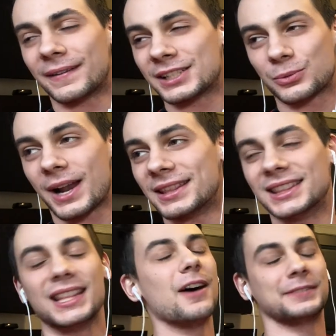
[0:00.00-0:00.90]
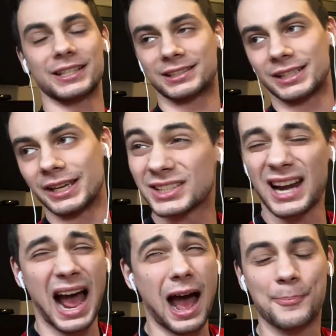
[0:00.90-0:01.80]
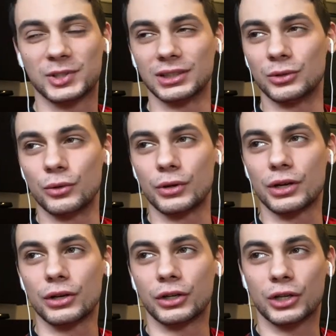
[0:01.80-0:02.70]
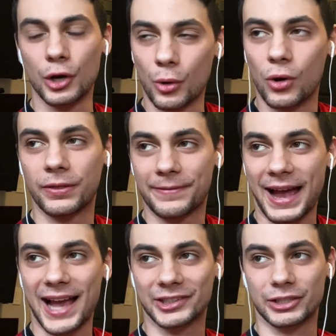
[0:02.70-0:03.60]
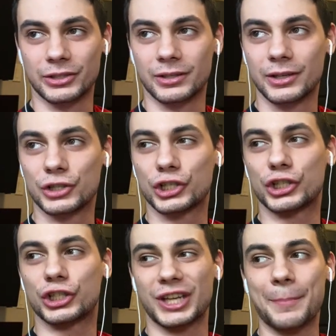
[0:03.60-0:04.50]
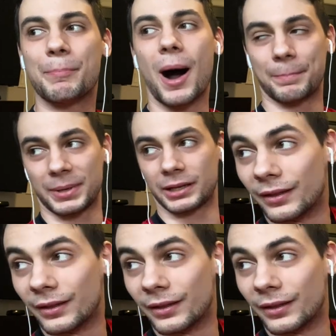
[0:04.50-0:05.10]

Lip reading: That's what I love to see. It's an absolute good old-fashioned shit pumping.